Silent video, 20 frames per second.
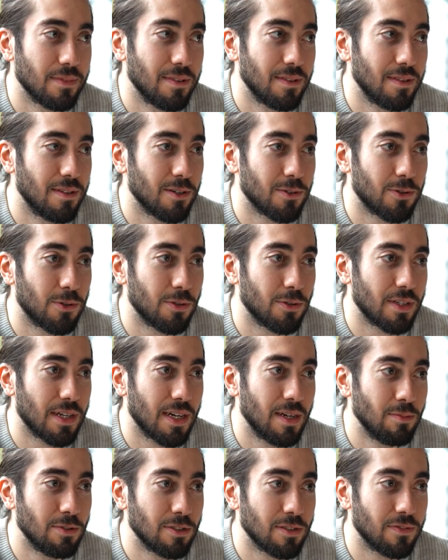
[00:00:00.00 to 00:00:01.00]
The whole
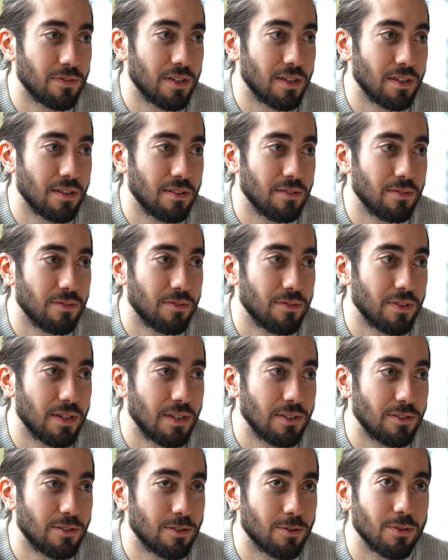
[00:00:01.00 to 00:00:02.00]
time just felt felt
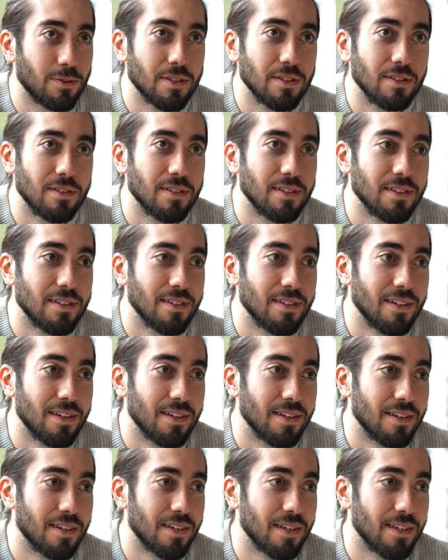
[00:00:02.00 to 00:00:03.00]
surreal and
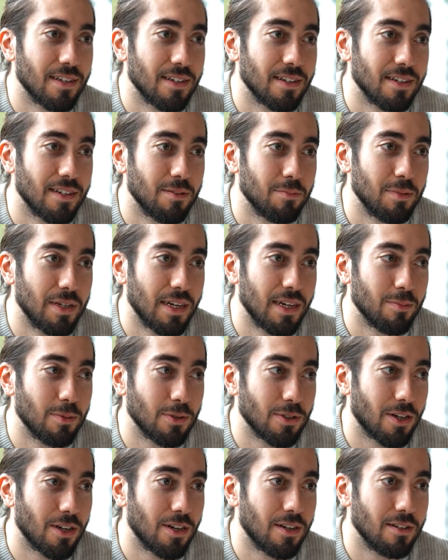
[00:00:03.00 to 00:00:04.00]
and uh, being able
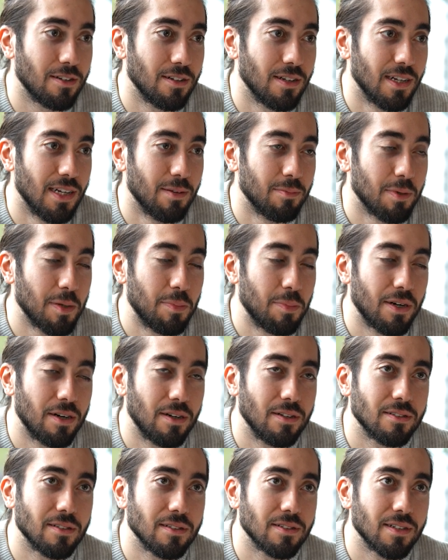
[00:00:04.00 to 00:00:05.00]
to call my
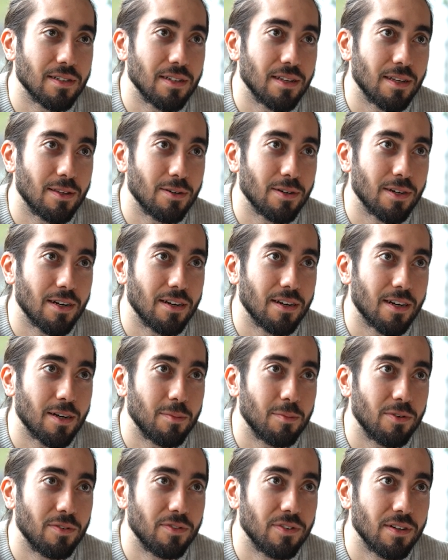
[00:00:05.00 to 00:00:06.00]
parents and say that they were going to
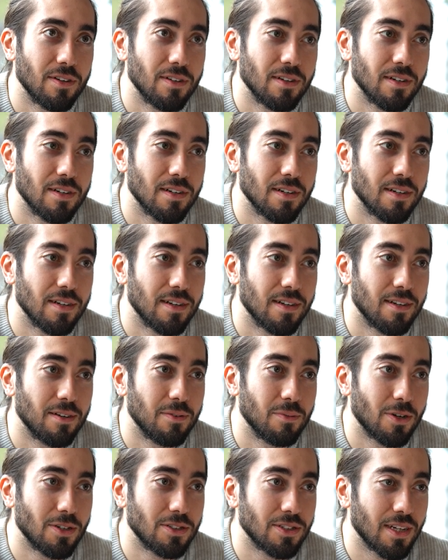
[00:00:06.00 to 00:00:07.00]
come over and, and uh,
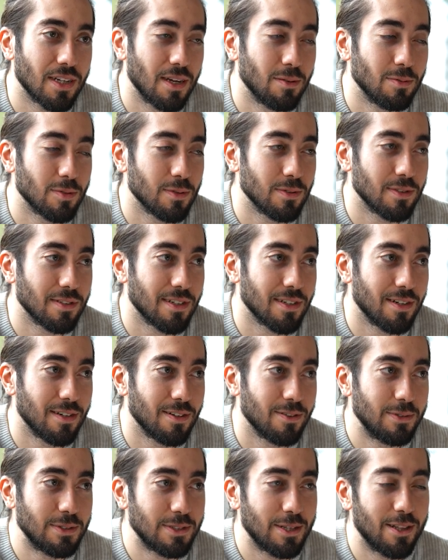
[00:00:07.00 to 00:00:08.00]
watch the games was, uh,
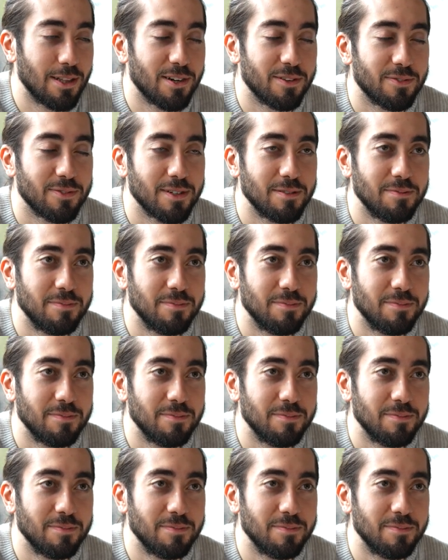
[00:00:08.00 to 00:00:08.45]
was a lot of fun.